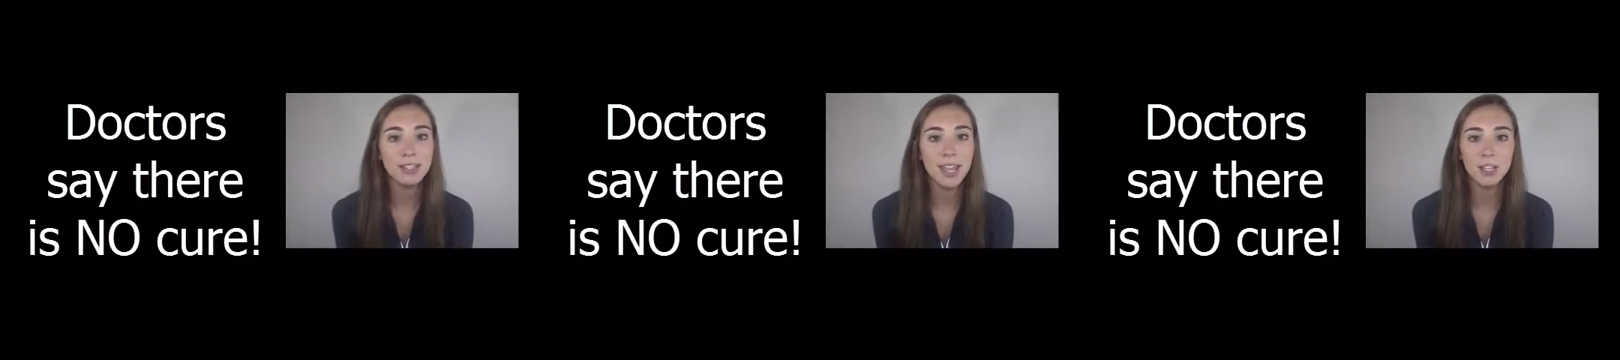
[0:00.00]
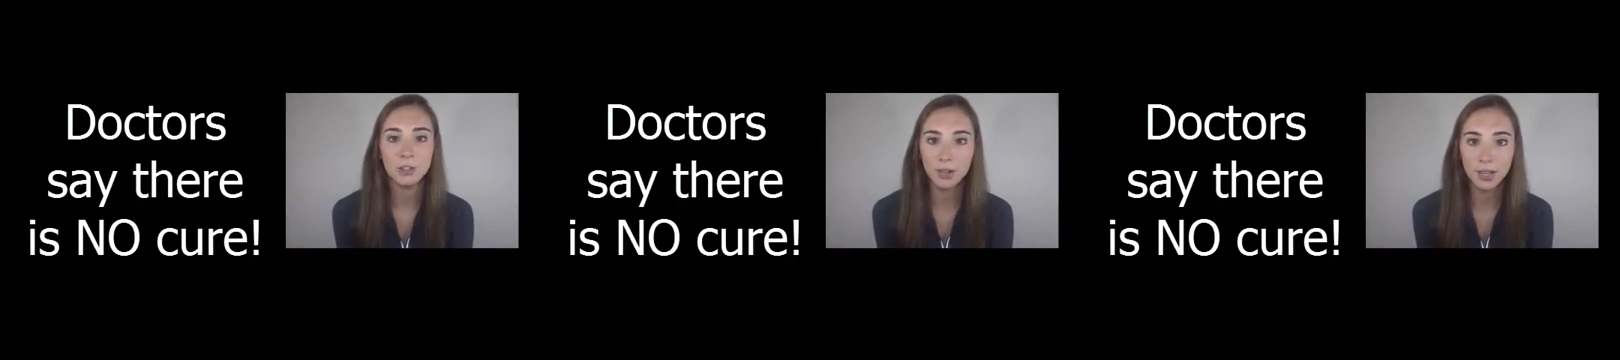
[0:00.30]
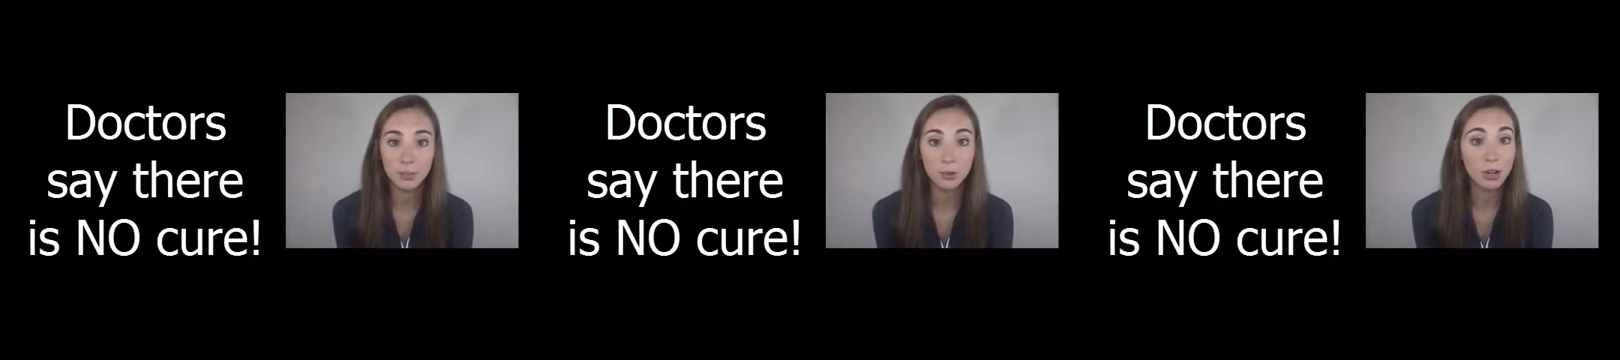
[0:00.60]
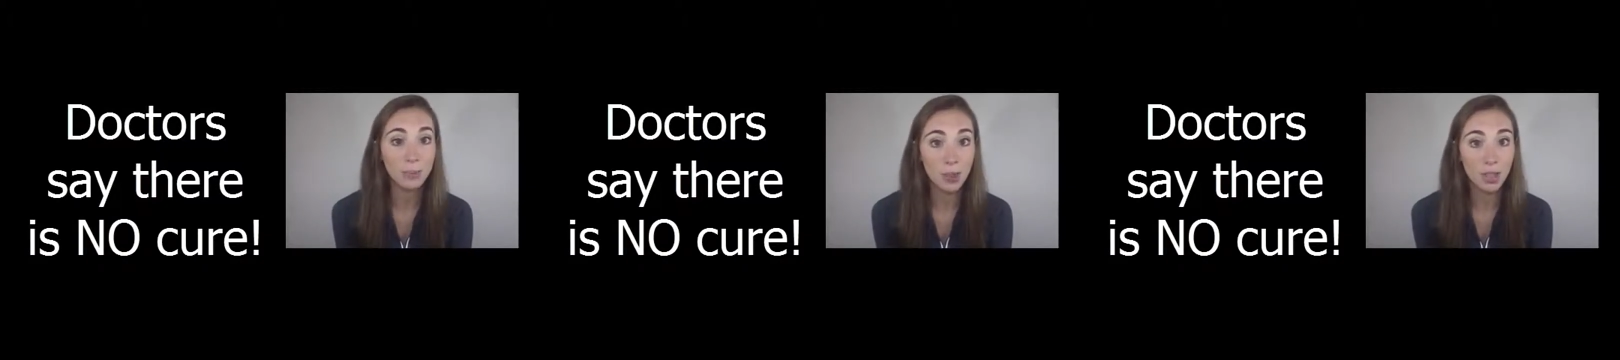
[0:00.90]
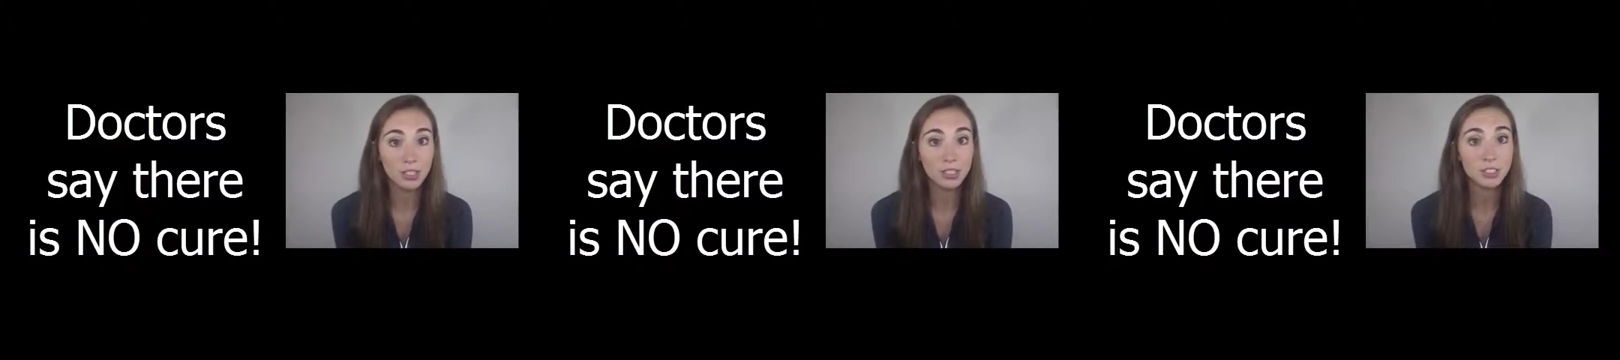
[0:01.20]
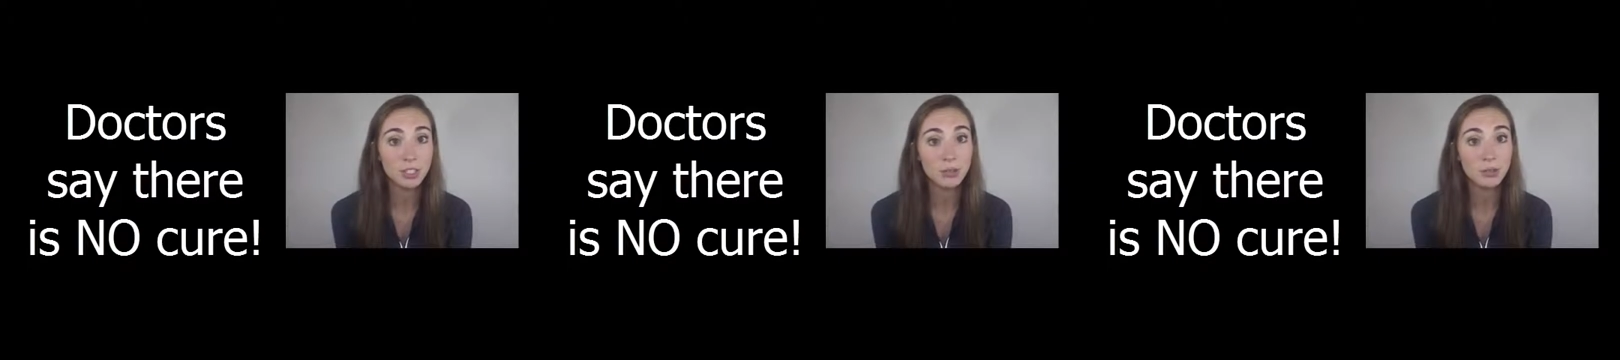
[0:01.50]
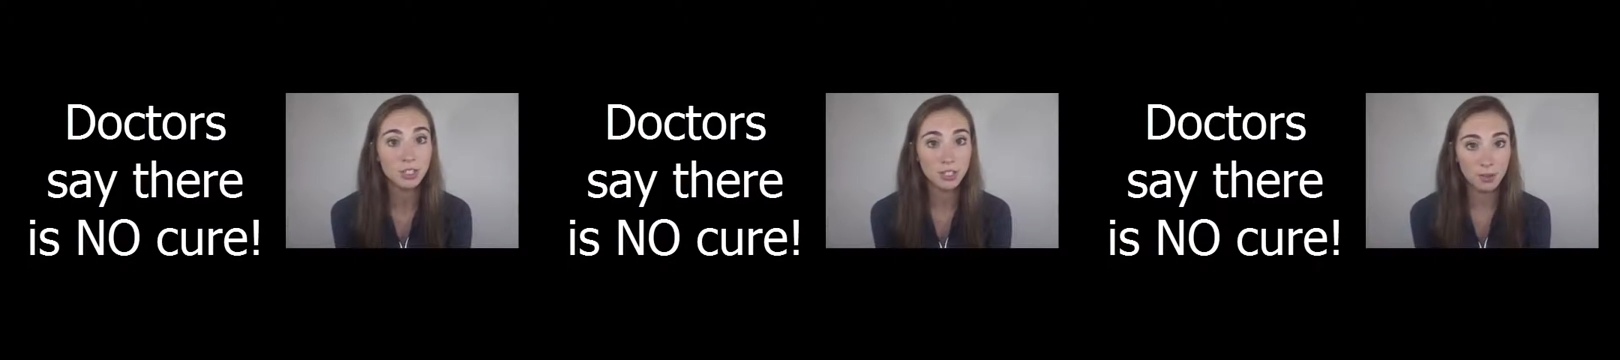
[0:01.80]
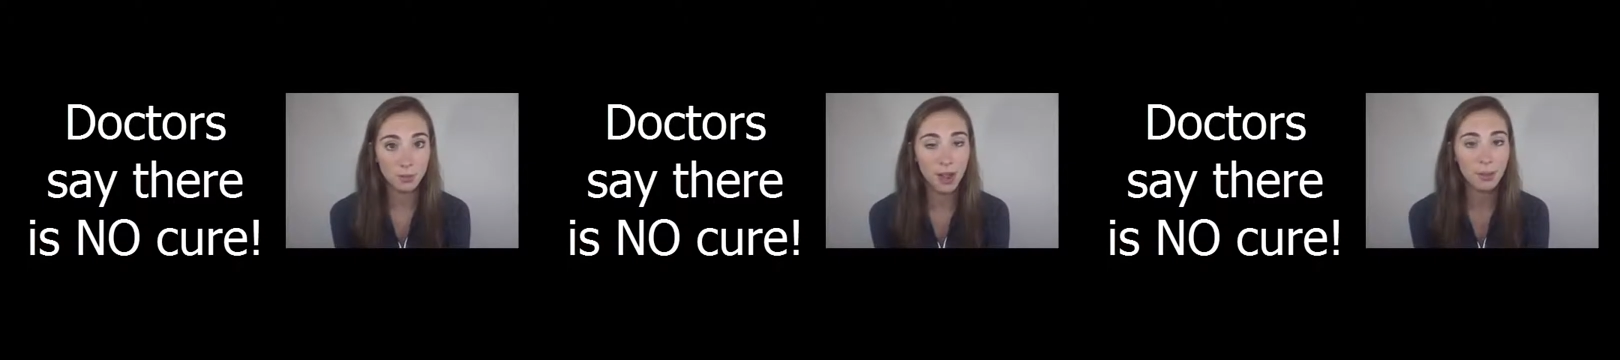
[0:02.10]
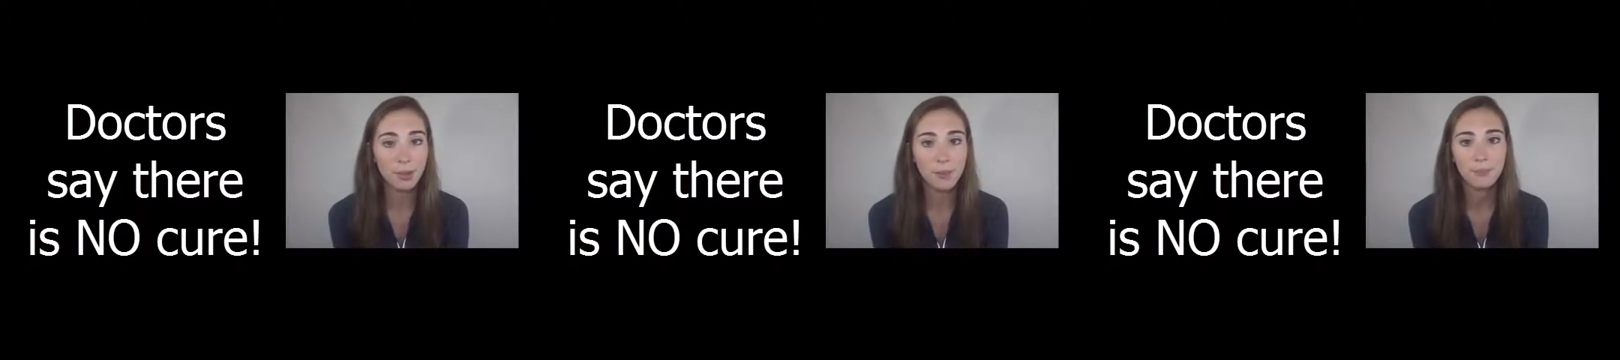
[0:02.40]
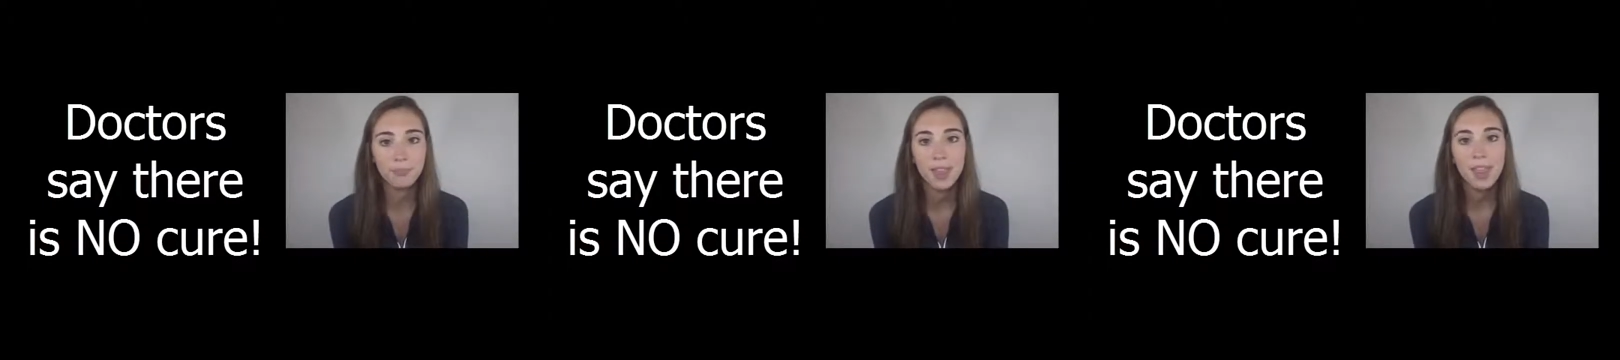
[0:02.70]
a cream or a pill to cure the problem.